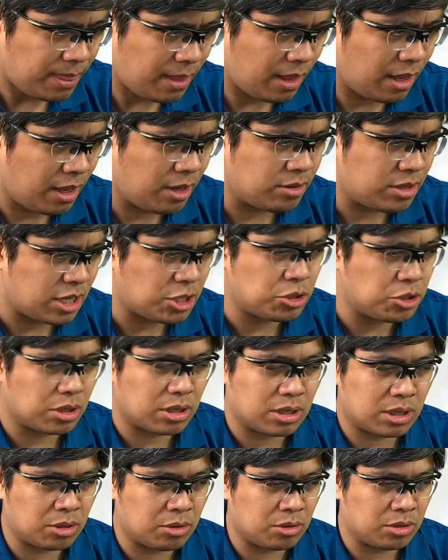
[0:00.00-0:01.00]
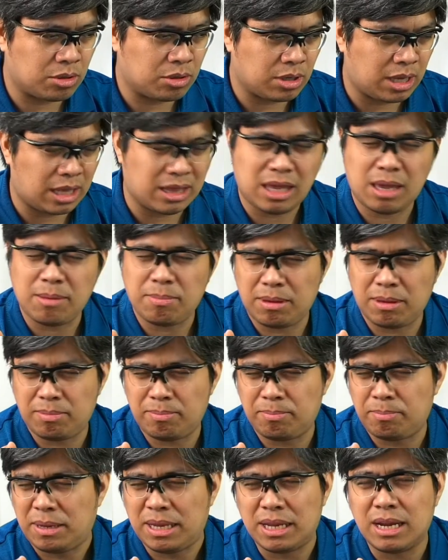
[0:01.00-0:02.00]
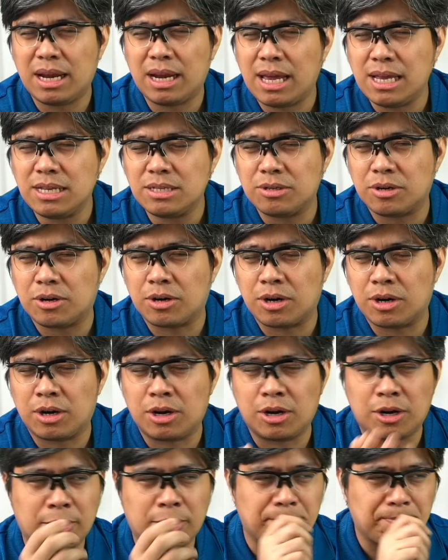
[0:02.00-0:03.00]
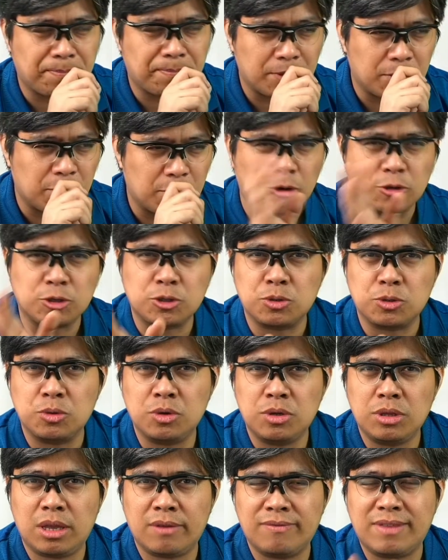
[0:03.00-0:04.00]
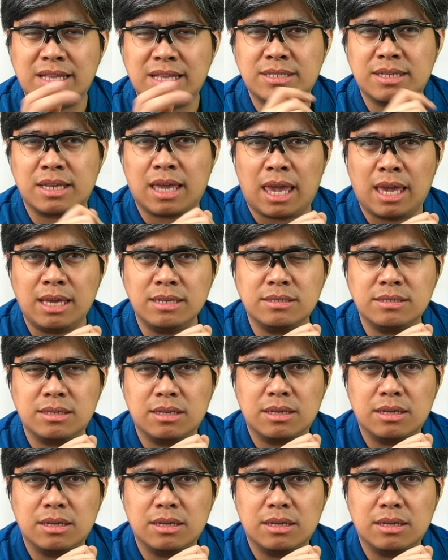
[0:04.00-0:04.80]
you know, they should, can they be penalized or sued if that's the case?